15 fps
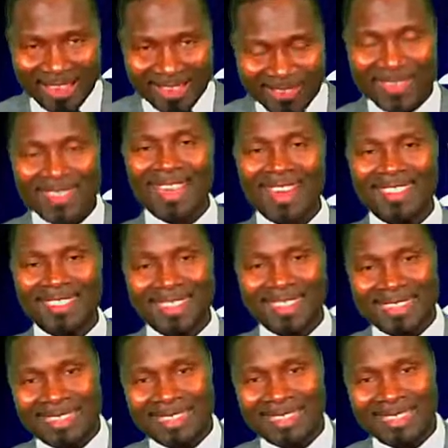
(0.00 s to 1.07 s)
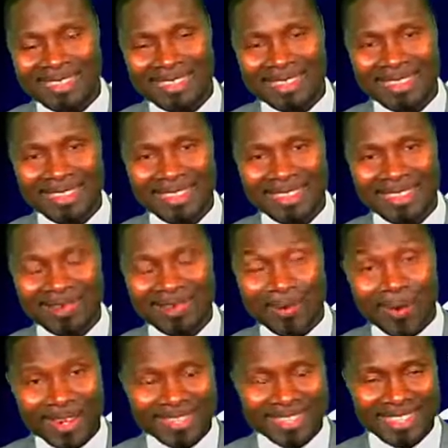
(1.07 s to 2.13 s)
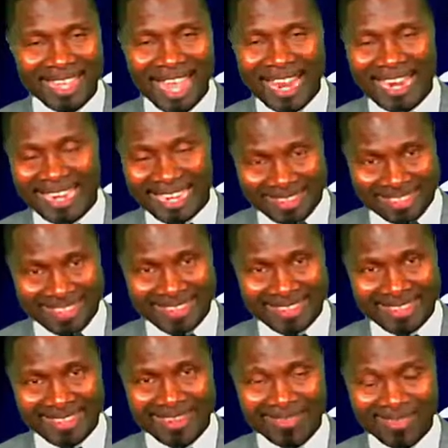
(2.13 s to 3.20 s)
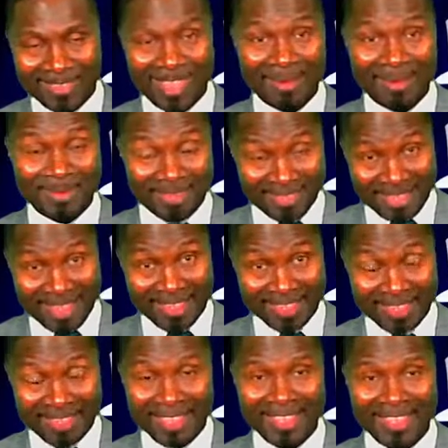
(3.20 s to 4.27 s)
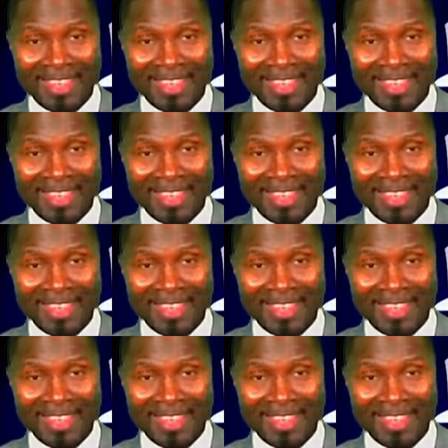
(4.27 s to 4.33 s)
you can still watch and listen what I've discussed.